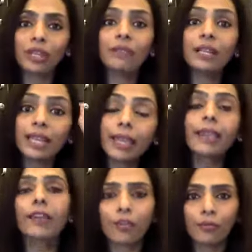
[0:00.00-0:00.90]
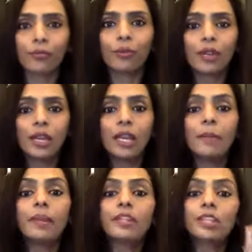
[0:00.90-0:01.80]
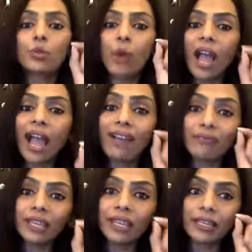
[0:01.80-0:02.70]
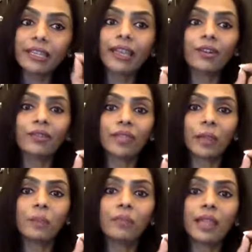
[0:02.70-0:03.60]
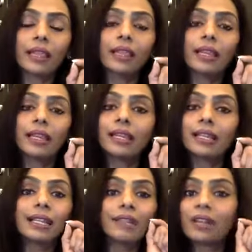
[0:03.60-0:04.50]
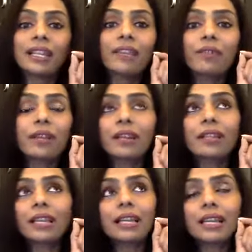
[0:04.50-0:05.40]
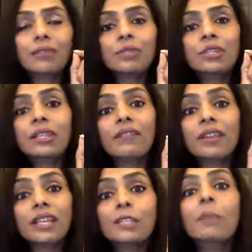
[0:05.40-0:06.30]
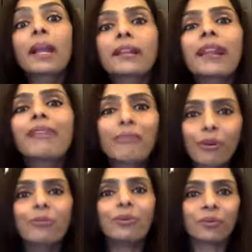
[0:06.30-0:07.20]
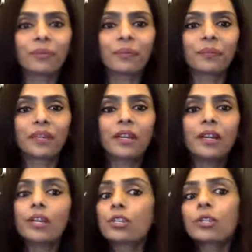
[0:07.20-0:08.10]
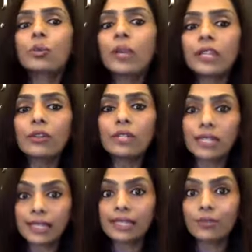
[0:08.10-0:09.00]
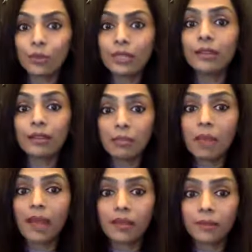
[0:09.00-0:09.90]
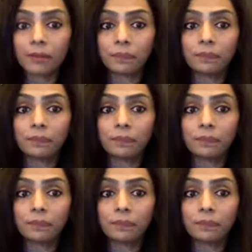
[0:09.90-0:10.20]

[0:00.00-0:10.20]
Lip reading: They will take care of you because you have taken care of them when it wasn't unexpected from you. So doing those things really, really matter.